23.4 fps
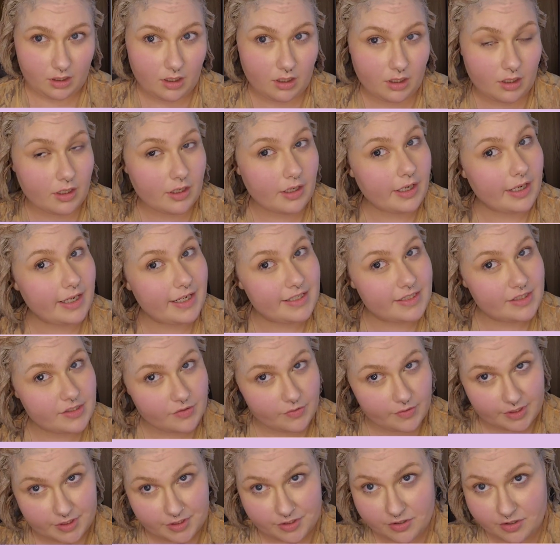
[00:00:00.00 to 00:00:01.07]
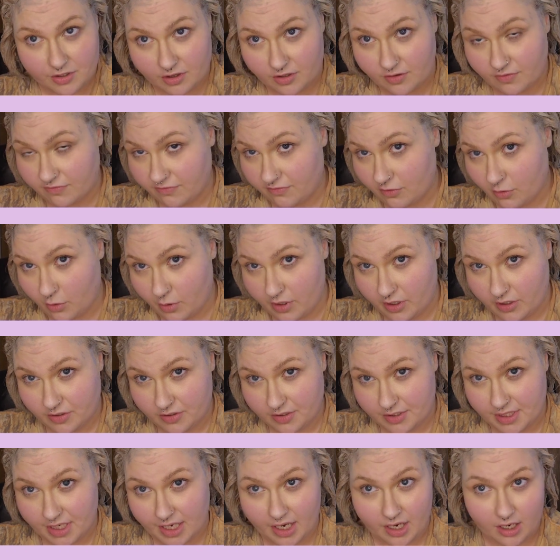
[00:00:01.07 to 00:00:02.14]
Alright, so I took the
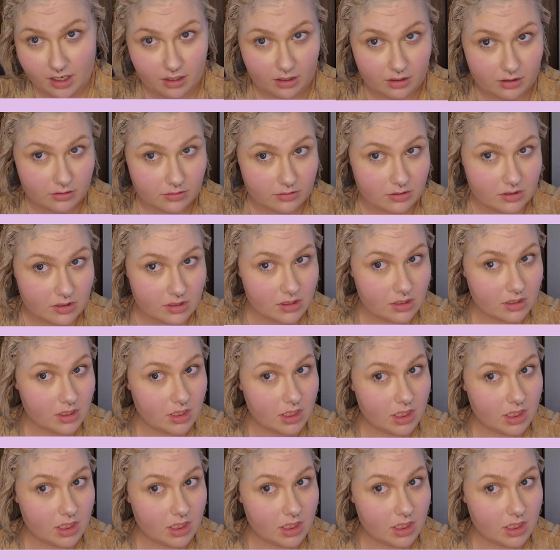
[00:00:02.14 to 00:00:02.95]
foils out,